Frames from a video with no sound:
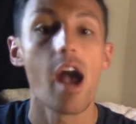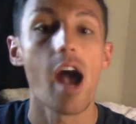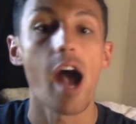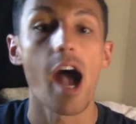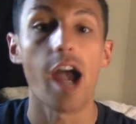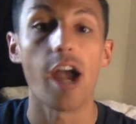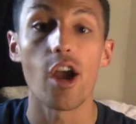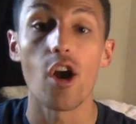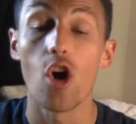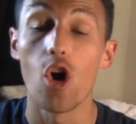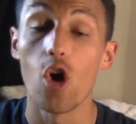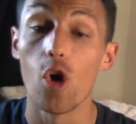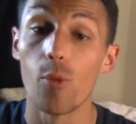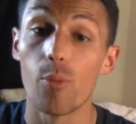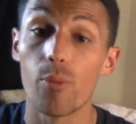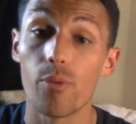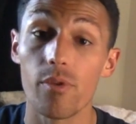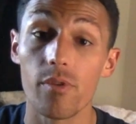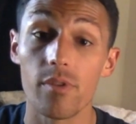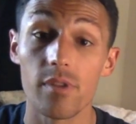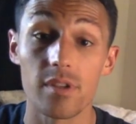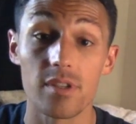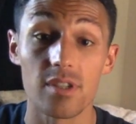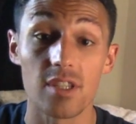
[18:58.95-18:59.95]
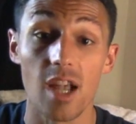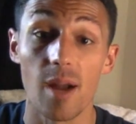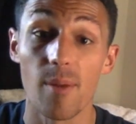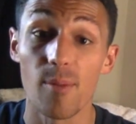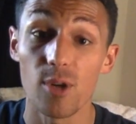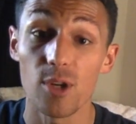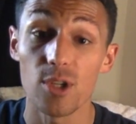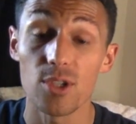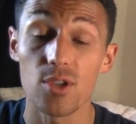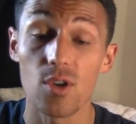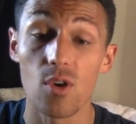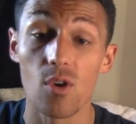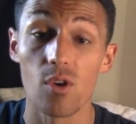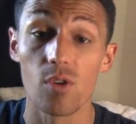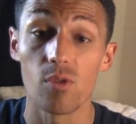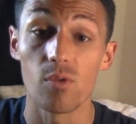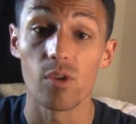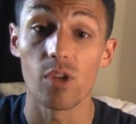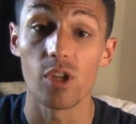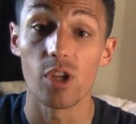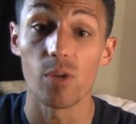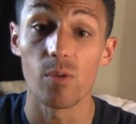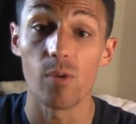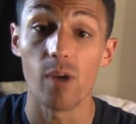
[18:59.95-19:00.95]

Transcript: I hope the summer is going really